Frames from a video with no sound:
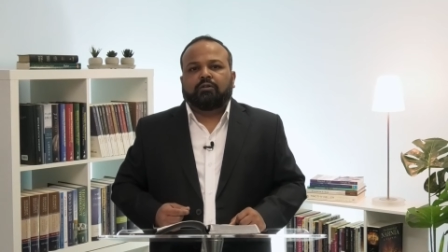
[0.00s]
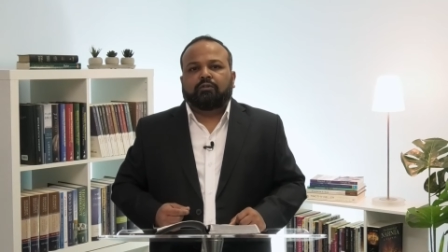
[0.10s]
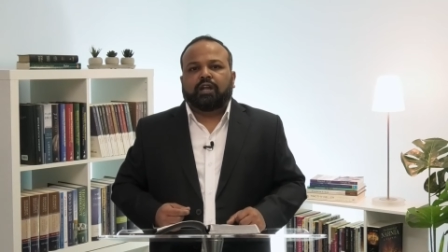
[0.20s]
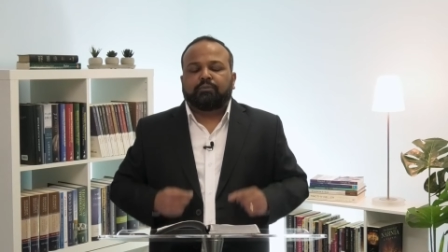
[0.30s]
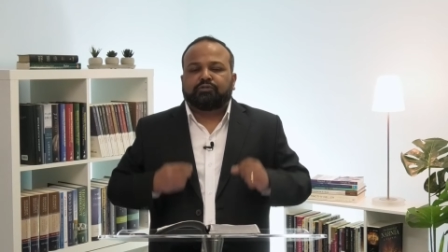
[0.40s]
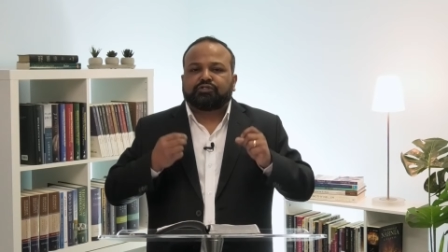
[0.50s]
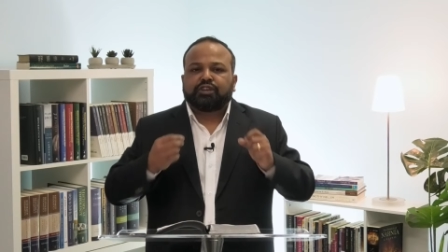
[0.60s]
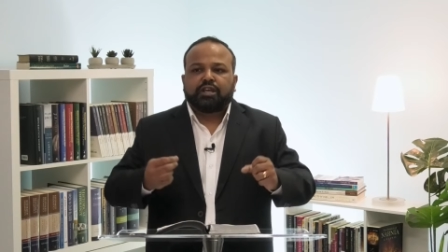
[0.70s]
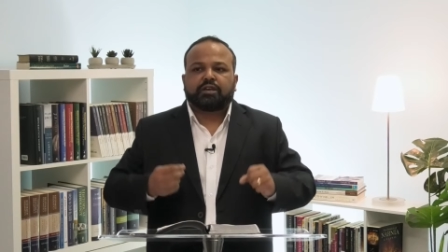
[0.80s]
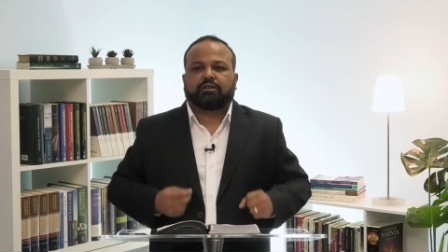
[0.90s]
when I'm
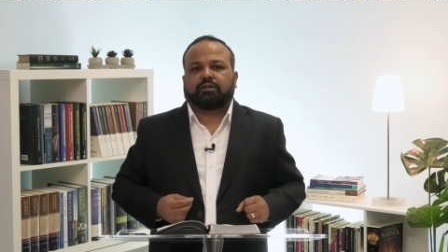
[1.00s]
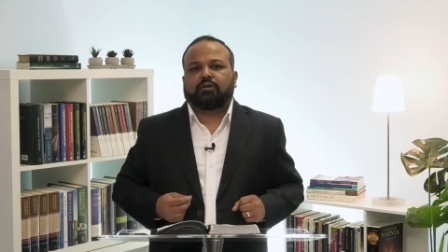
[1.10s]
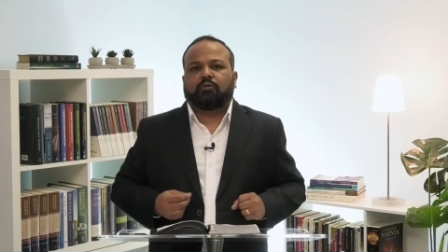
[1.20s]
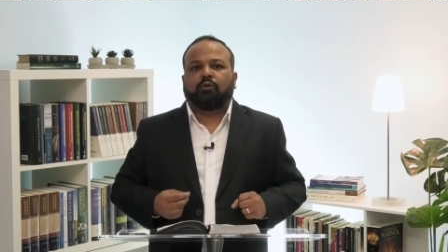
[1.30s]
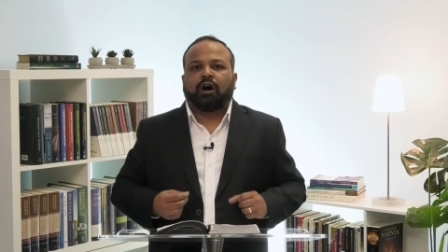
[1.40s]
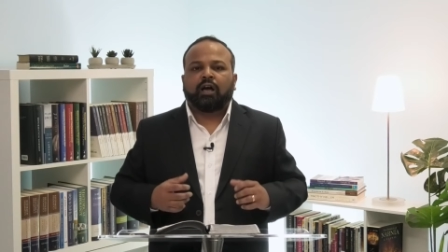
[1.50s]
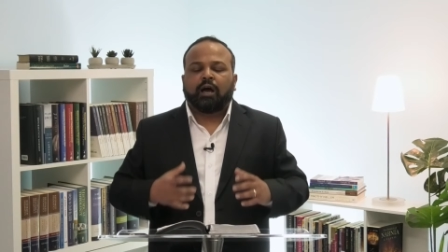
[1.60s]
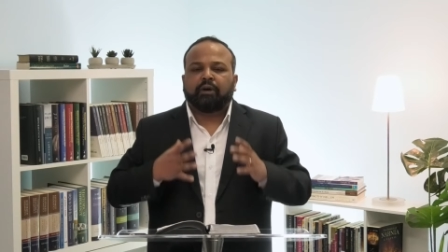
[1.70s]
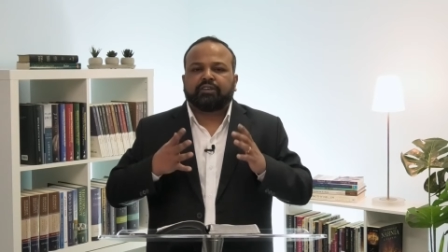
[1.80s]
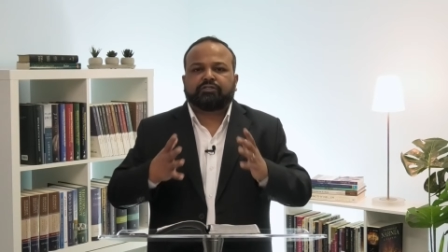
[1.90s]
sinning? Why
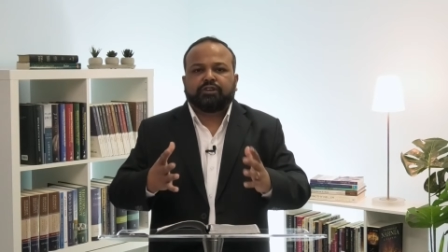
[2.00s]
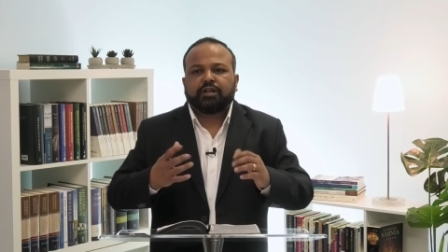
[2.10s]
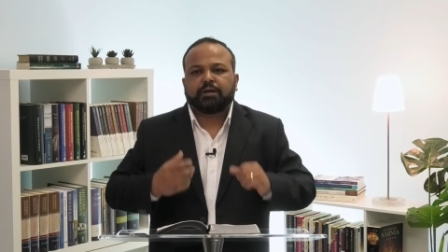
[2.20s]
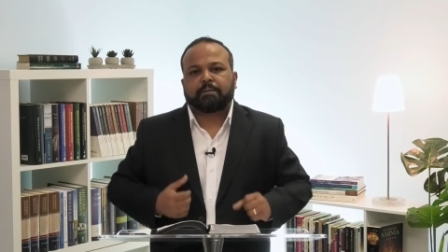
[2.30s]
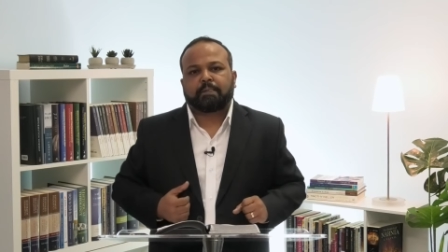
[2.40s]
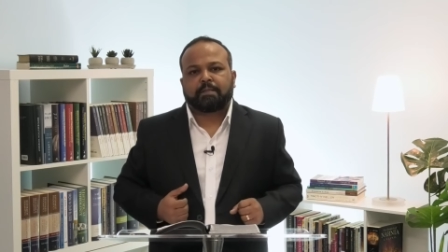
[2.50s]
am I sinning?